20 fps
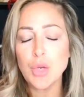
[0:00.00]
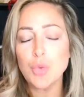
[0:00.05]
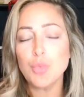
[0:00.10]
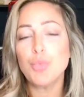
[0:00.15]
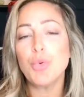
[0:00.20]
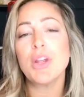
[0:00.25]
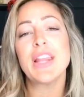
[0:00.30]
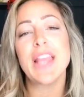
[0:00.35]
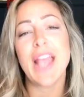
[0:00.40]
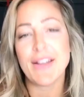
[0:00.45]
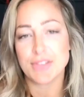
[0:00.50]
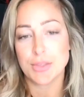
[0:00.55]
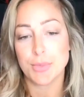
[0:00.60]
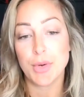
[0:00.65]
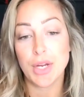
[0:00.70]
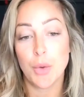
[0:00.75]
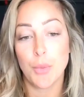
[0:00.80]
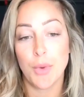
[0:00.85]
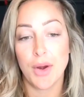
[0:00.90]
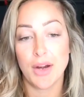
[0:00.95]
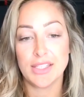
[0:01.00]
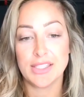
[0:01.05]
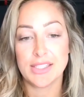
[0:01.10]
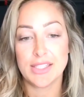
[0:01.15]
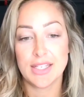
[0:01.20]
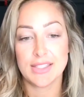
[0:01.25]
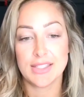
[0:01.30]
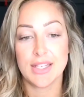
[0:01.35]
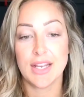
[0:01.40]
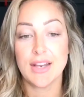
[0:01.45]
You really have to bring
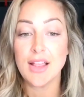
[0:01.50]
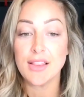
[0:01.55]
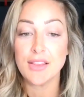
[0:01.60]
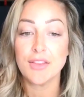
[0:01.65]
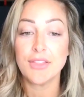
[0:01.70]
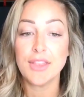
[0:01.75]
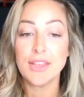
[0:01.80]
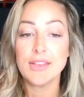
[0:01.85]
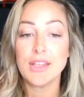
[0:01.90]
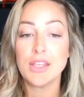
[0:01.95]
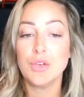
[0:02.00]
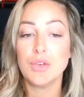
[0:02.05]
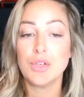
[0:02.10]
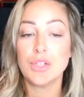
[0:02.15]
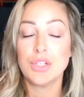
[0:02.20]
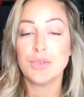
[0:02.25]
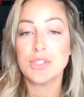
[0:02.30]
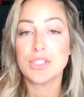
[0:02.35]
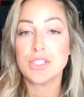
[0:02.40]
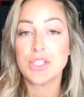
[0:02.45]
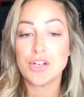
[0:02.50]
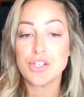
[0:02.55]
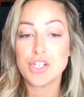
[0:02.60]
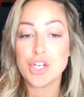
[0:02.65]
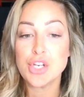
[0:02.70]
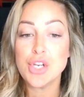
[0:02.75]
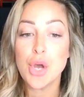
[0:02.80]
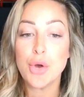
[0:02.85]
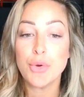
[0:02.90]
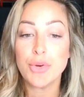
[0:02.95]
awareness to this. Another thing that you could do is start
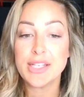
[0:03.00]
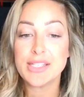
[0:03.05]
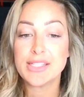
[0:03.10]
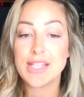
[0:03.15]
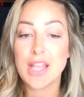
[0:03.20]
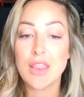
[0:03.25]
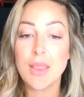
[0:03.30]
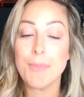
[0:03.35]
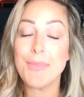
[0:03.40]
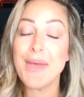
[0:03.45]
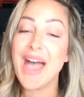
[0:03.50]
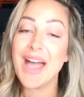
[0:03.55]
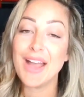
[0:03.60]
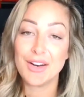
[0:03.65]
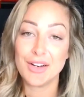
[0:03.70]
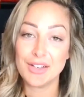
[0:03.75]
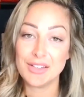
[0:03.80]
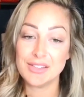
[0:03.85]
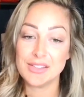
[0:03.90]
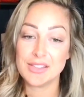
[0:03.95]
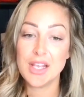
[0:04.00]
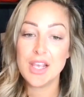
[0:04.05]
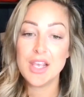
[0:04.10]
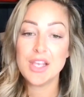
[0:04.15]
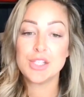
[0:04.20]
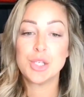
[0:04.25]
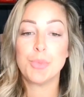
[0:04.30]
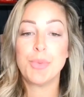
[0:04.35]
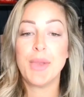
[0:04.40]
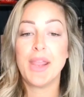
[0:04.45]
to notice the patterns.
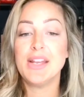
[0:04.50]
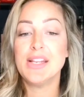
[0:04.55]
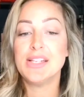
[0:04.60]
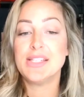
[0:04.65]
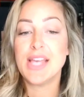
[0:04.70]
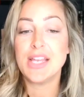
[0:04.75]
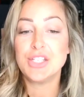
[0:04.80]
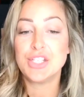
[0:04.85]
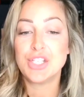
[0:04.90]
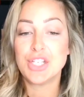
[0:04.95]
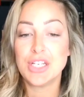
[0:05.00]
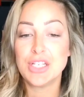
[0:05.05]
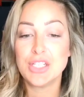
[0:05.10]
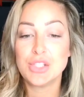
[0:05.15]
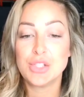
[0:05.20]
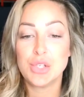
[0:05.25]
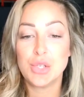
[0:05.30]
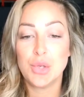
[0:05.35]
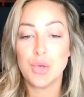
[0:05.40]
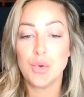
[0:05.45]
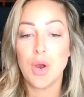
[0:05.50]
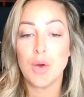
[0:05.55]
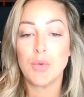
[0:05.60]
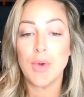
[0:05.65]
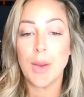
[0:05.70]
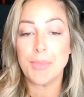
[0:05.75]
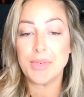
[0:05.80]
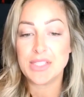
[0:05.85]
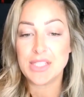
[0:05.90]
So paying attention to